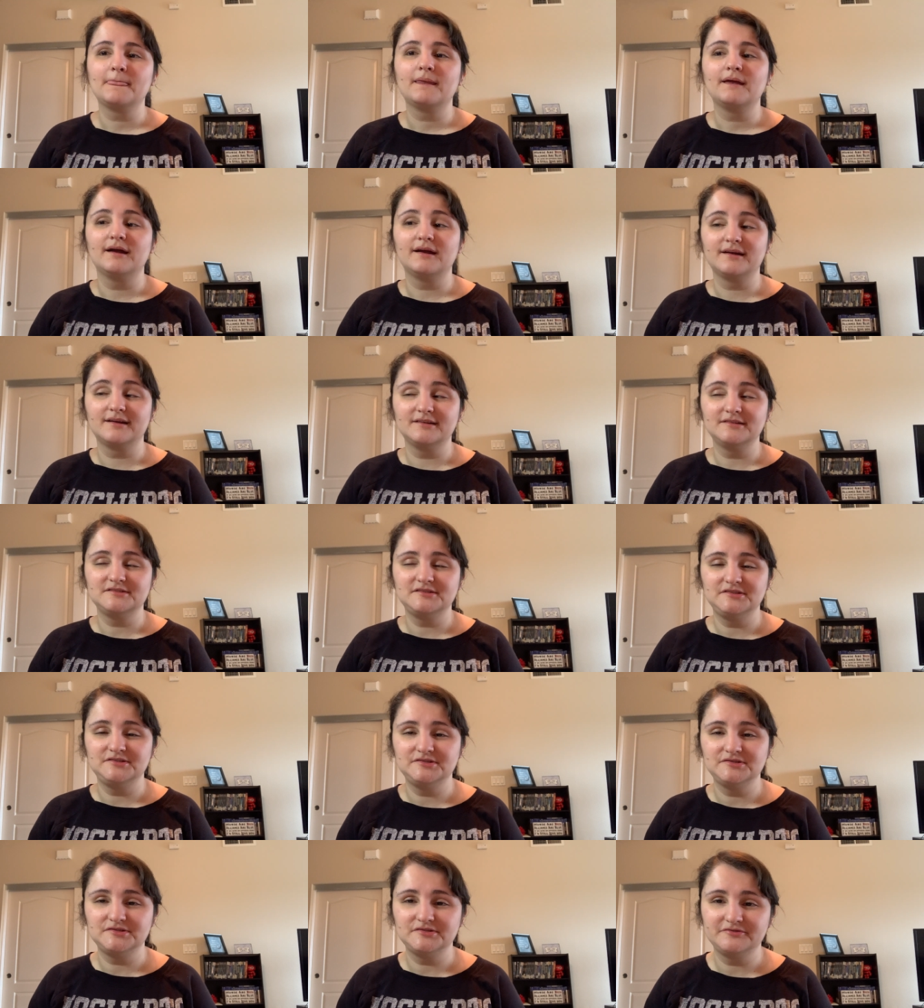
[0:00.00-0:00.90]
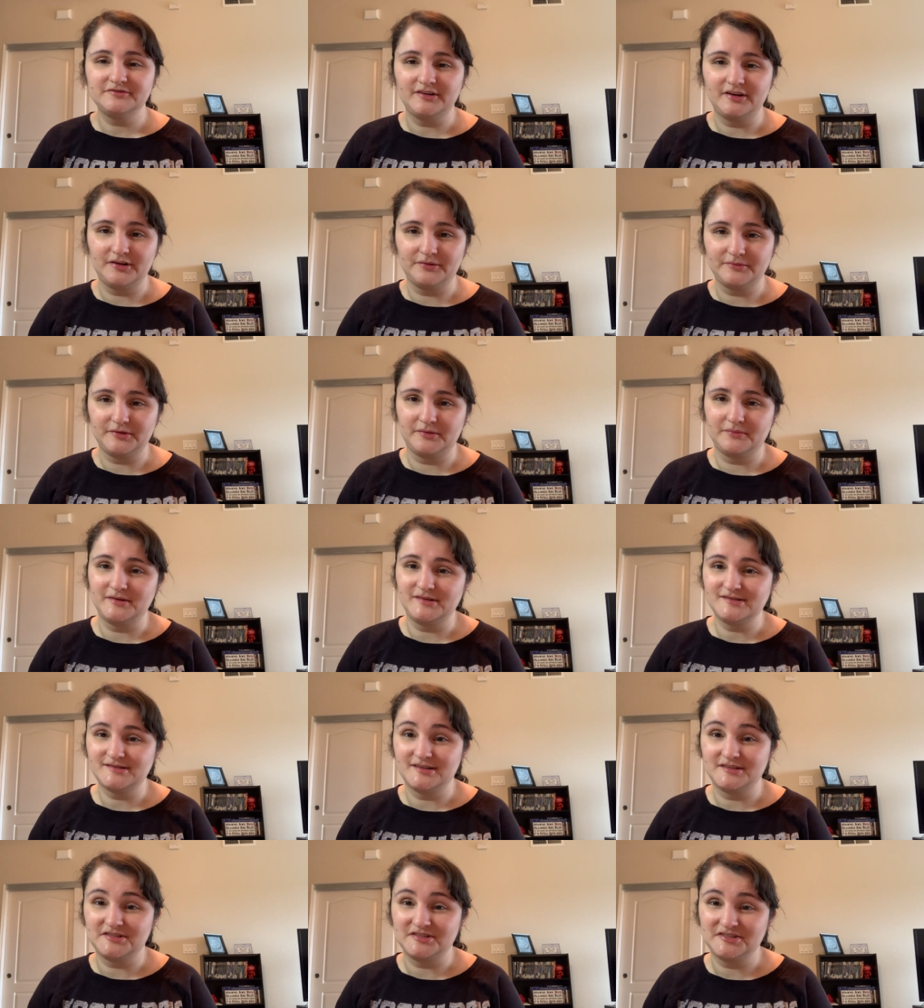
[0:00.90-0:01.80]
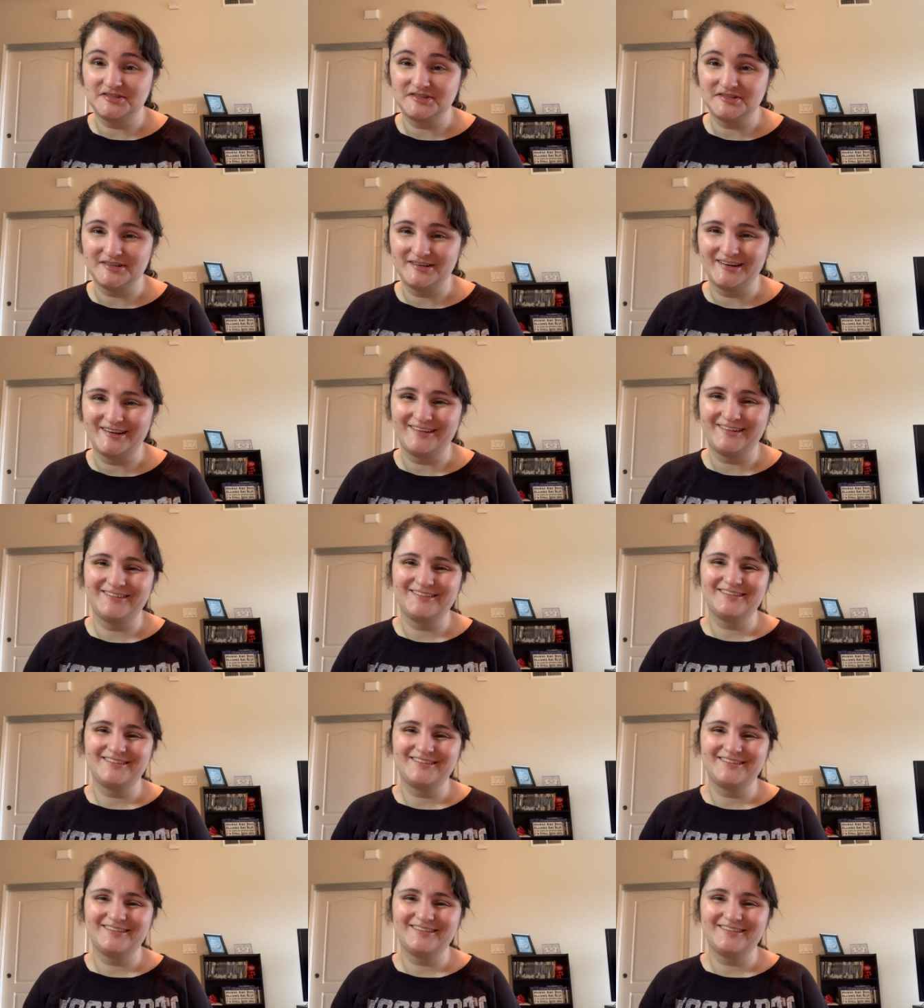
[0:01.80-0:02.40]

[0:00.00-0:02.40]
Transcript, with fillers: and continue to follow me on my stitching journey